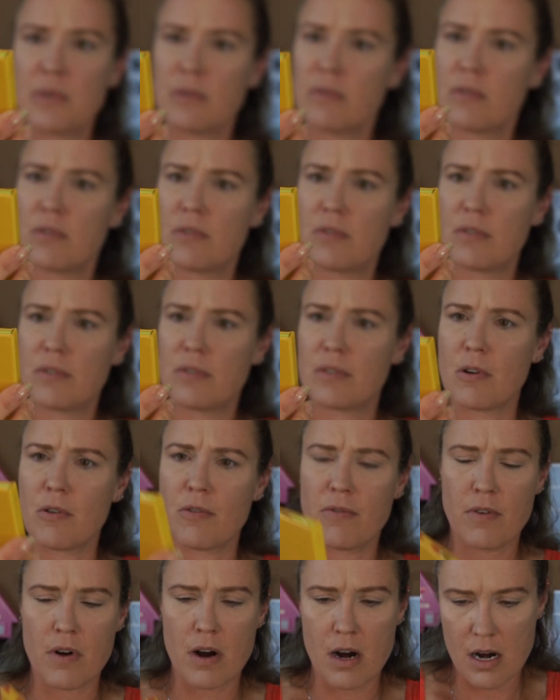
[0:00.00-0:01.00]
so
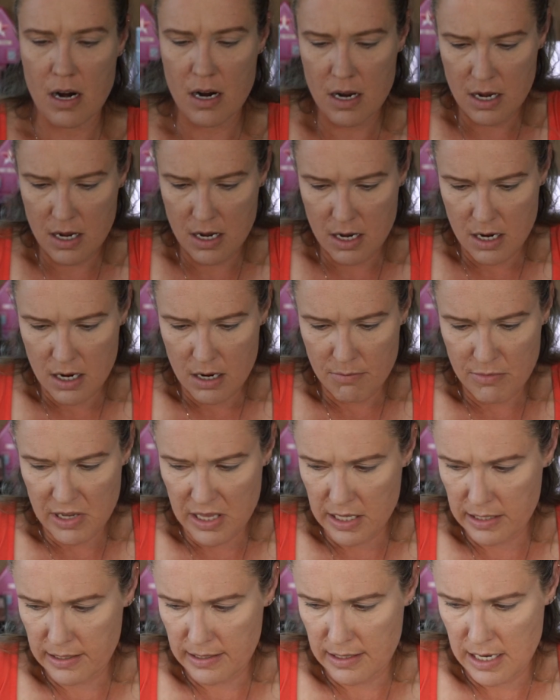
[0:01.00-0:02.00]
far.
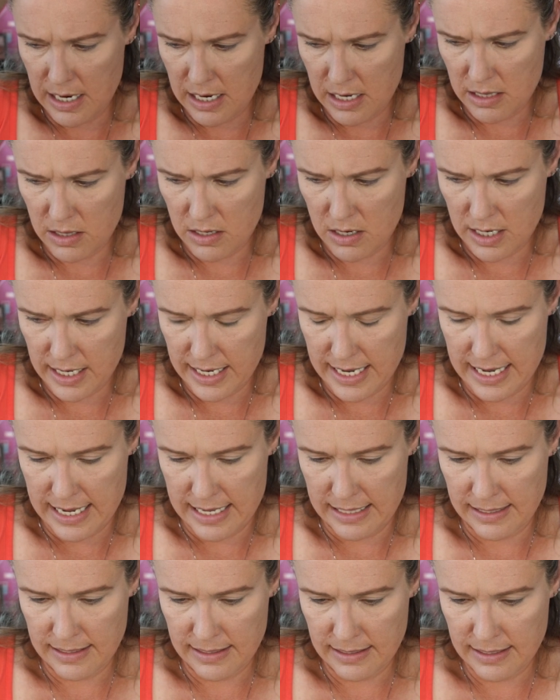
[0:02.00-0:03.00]
But let's take a look
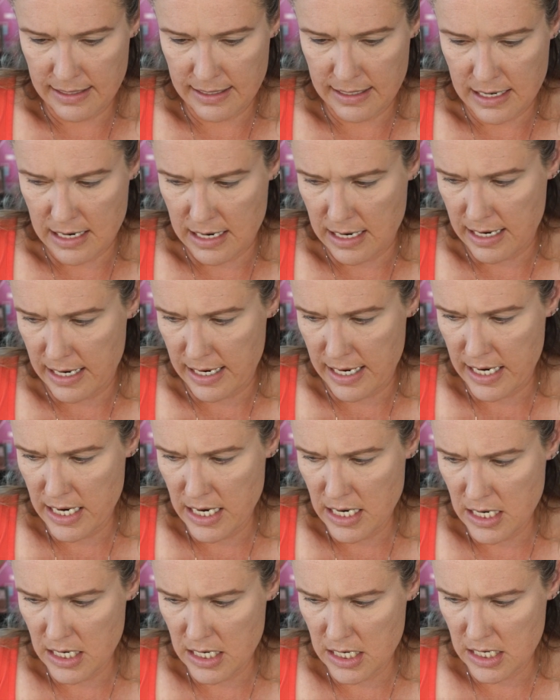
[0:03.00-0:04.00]
inside.